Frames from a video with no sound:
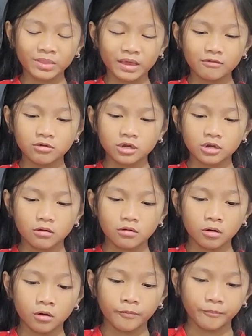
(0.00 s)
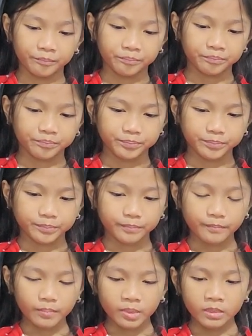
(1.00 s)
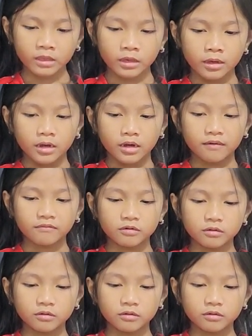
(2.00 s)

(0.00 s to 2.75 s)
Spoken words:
I want to go home. Of